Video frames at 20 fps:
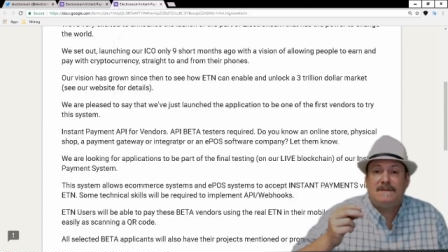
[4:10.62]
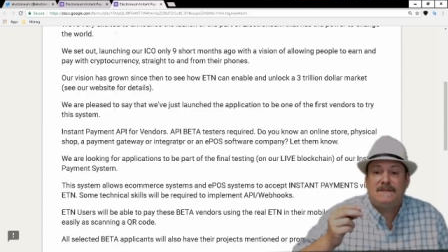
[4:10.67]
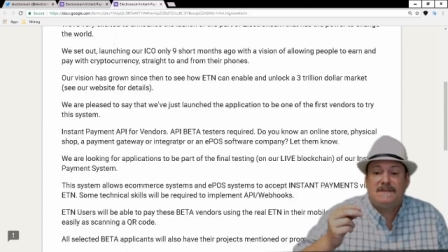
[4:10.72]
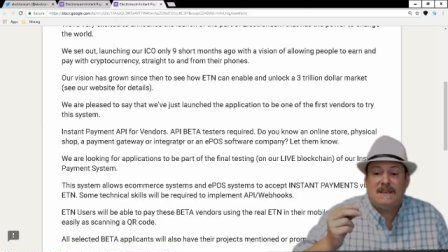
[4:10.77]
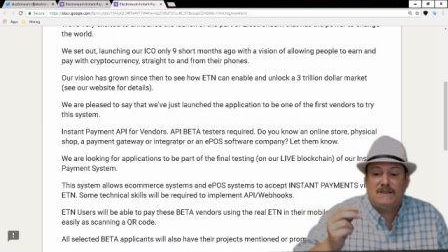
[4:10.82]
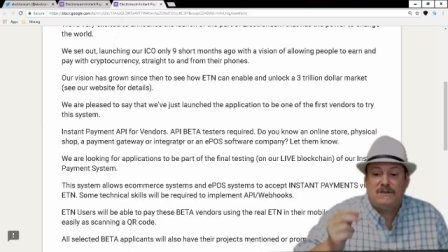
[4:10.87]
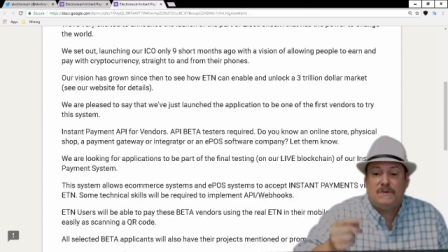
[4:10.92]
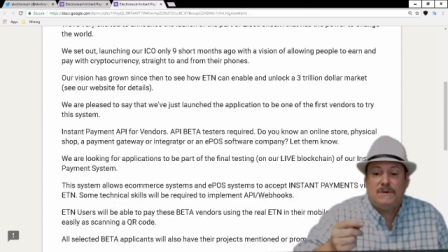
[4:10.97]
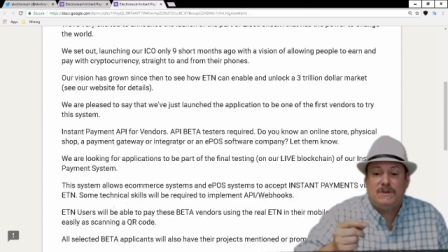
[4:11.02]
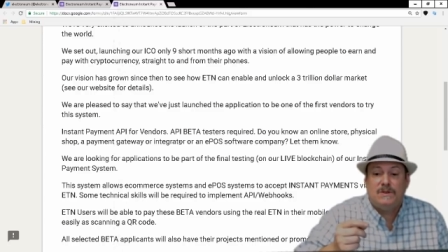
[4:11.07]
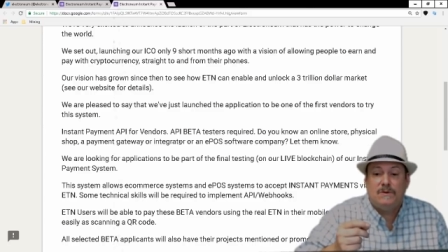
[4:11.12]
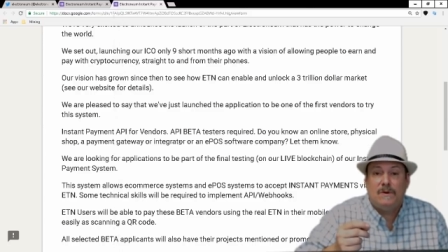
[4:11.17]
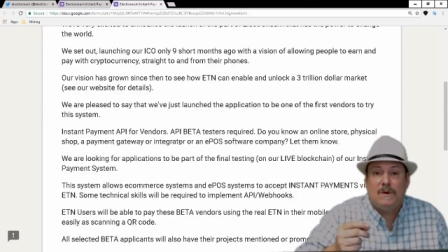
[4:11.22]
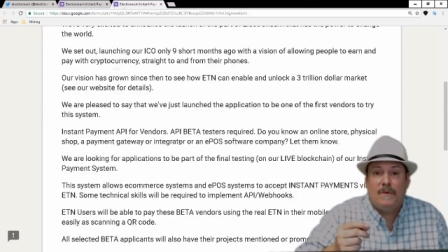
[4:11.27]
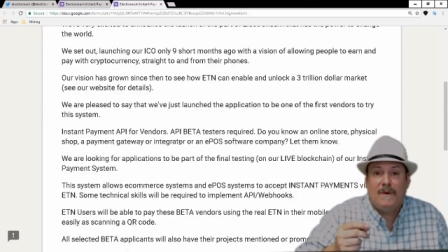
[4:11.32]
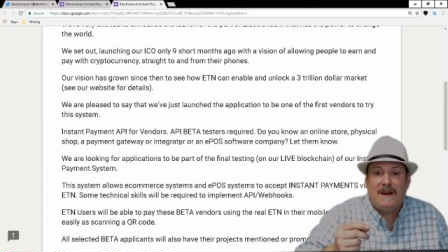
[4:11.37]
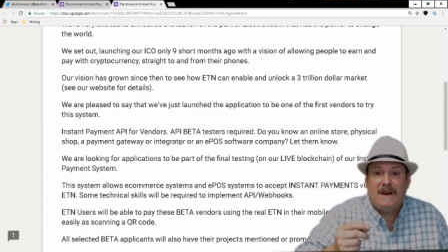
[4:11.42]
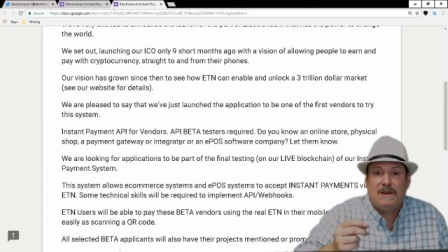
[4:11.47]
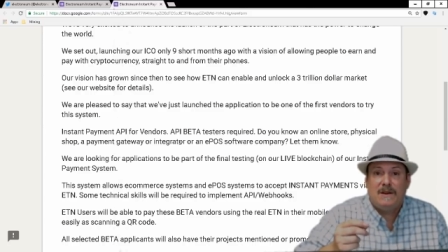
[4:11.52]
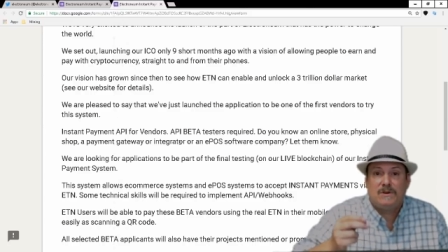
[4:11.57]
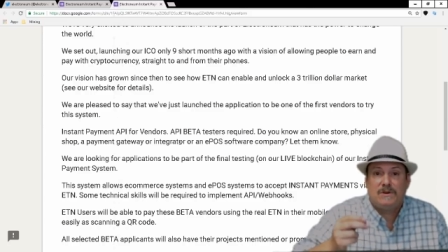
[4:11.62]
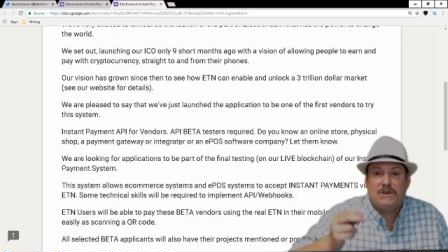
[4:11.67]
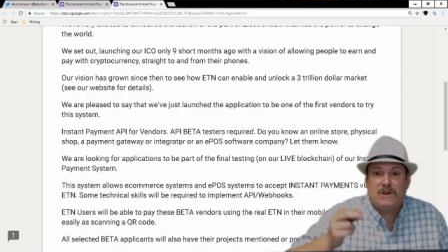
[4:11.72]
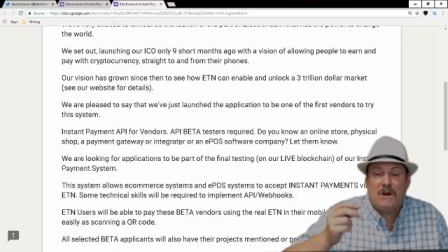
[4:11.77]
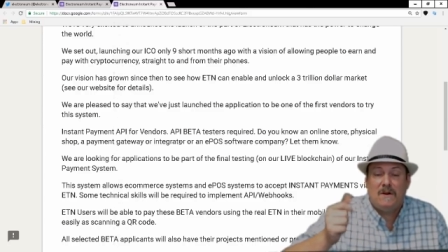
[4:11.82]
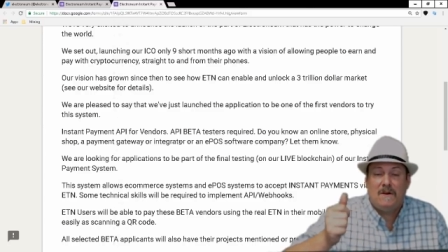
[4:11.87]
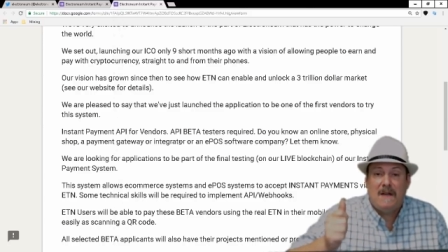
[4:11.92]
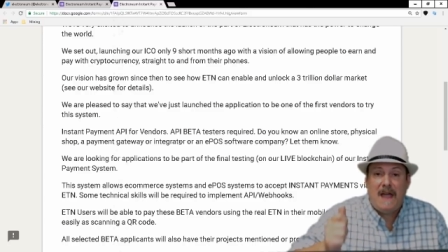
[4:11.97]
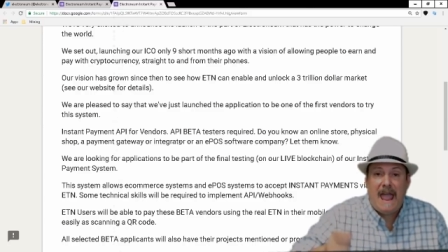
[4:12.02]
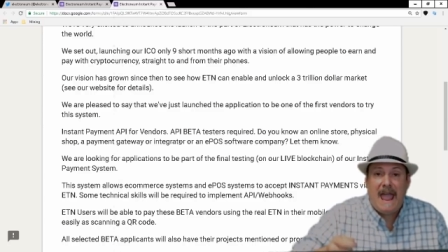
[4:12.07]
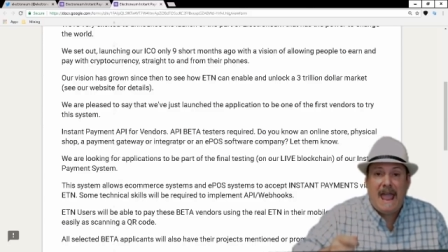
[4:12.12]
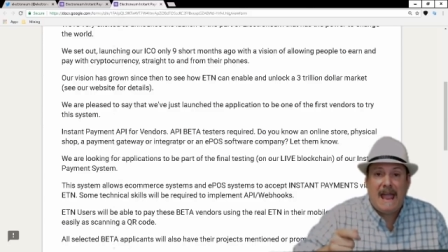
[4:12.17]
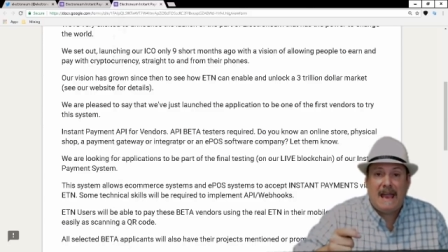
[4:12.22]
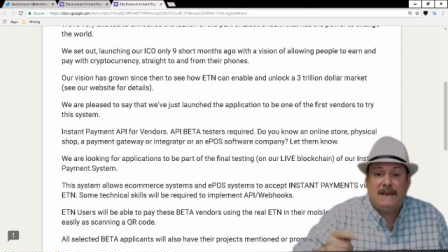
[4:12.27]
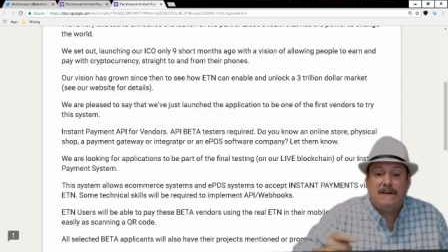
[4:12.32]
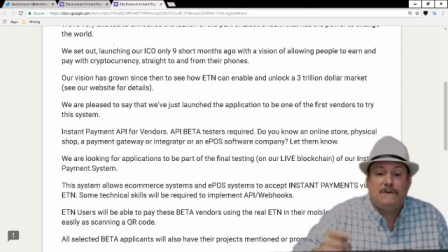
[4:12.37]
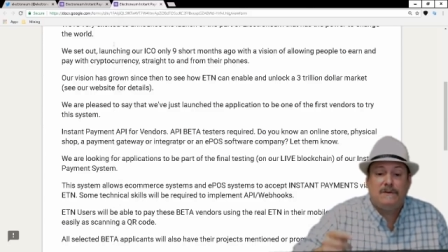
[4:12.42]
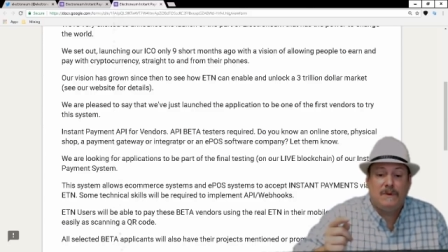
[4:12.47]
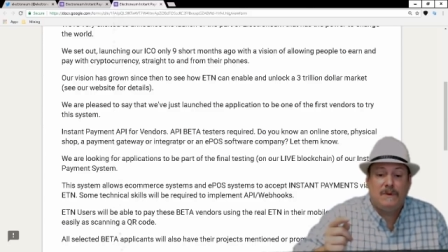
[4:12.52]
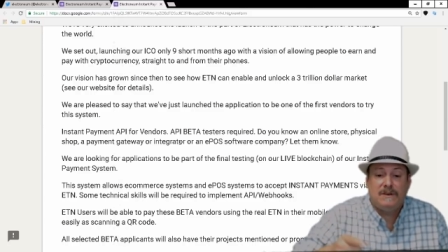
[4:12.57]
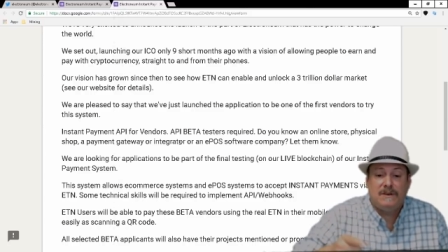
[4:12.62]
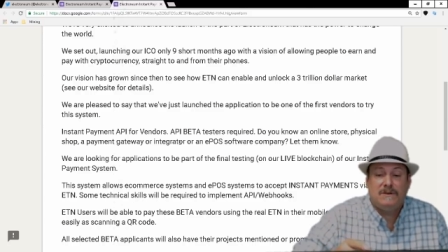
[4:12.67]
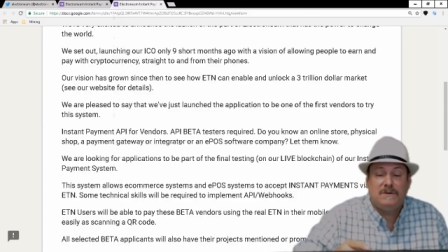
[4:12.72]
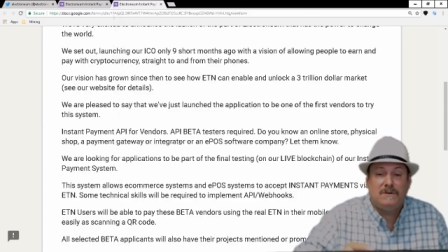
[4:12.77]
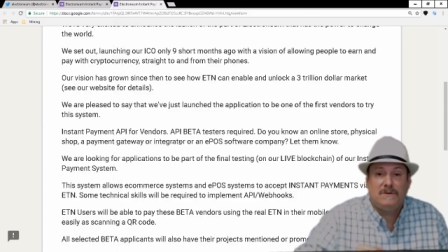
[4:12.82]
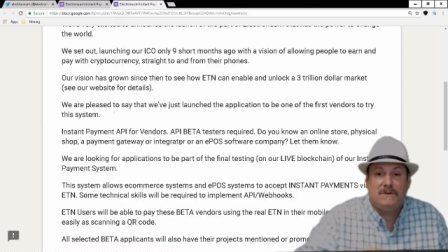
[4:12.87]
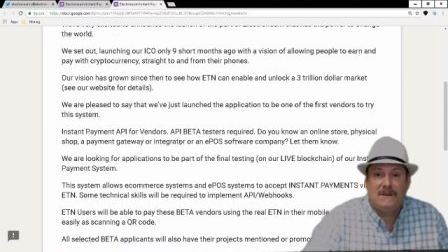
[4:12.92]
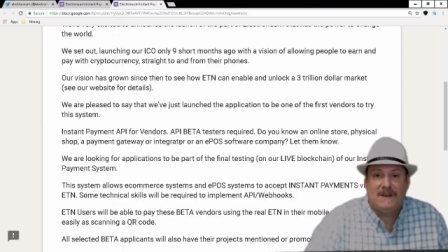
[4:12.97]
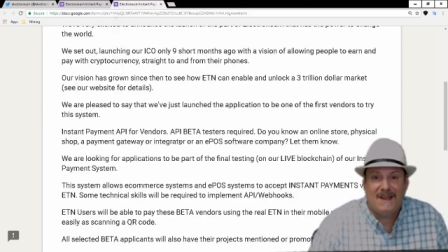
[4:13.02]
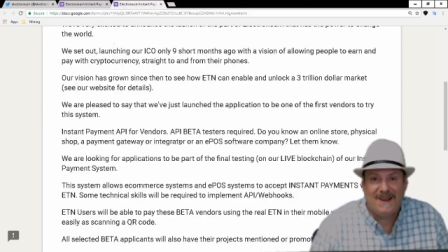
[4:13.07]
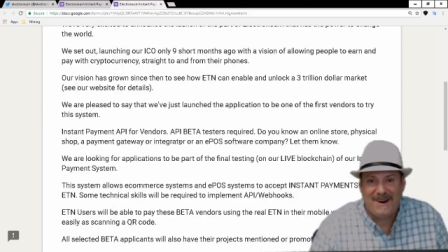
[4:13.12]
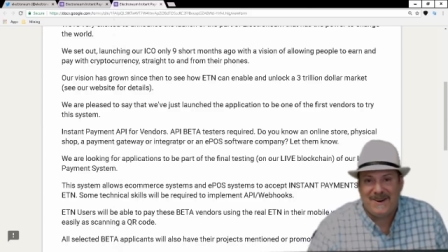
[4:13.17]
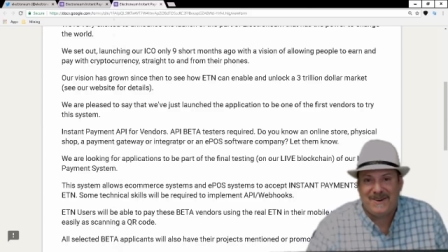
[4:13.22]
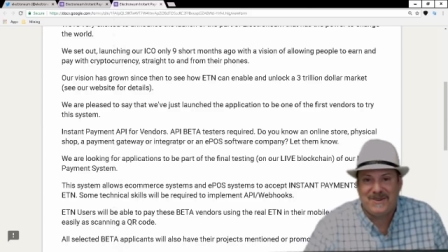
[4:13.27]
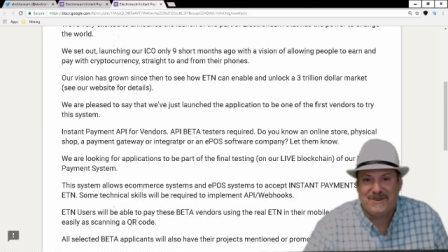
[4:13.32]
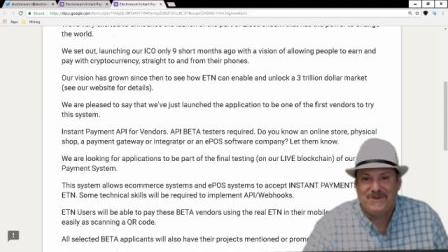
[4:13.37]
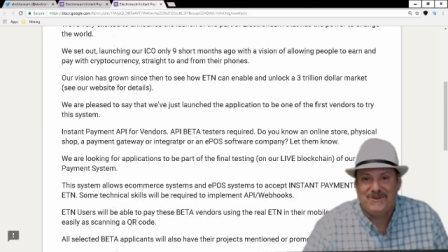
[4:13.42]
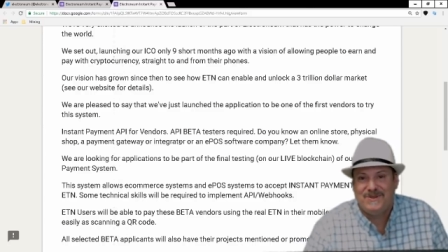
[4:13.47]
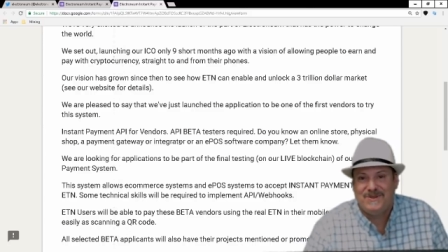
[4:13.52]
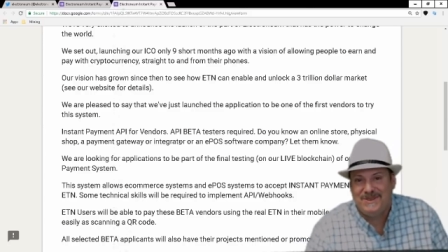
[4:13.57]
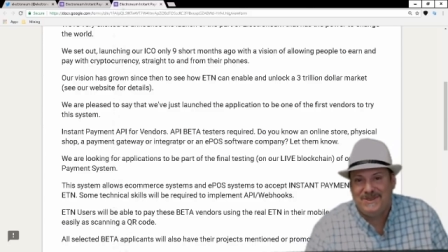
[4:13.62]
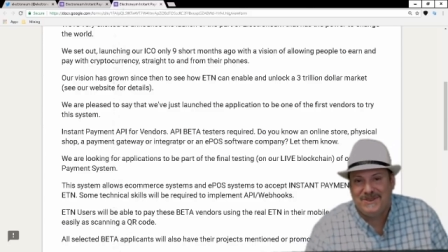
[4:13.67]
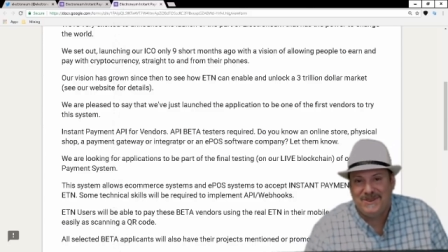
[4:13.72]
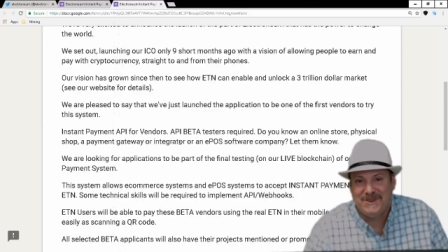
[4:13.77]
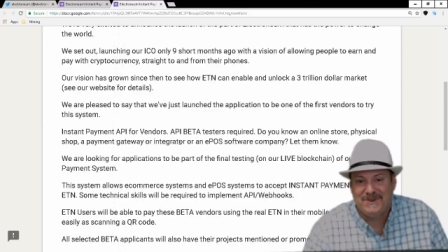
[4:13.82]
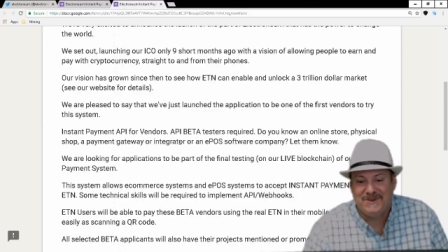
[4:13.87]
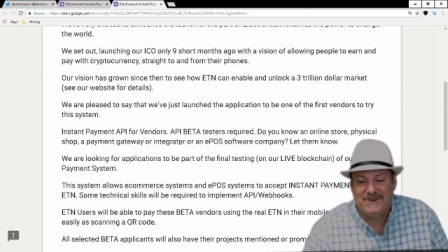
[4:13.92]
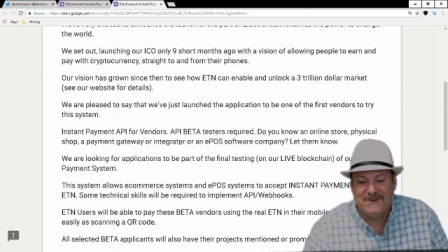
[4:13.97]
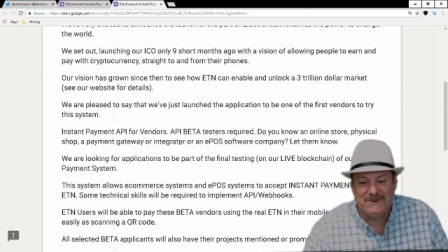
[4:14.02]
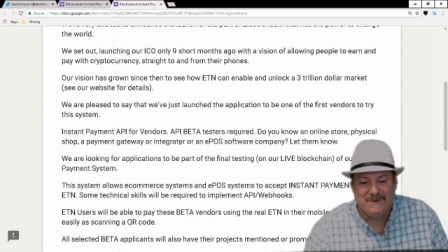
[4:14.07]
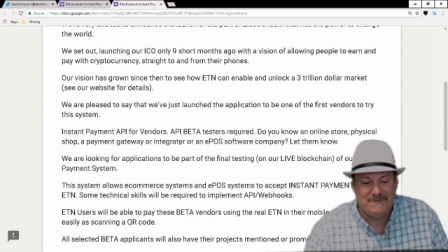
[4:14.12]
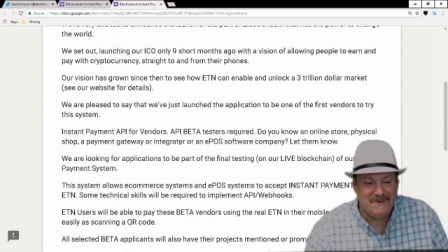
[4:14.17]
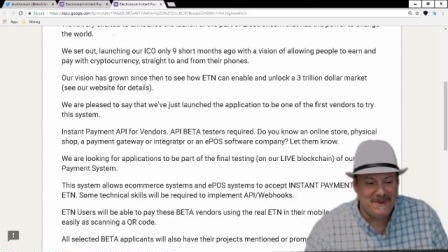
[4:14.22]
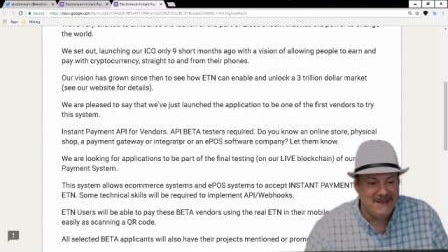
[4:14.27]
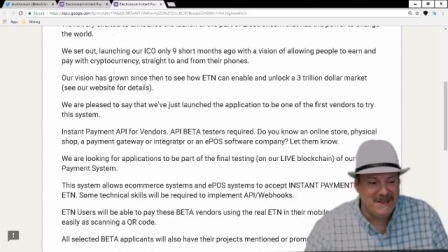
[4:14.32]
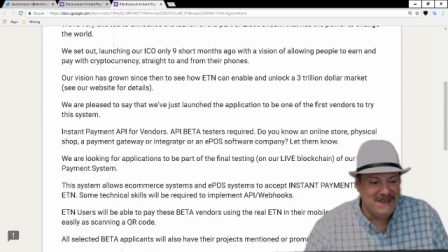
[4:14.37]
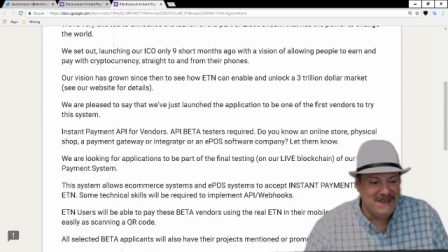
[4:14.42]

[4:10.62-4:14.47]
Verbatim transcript: since we do a radio show and we do our Google YouTube.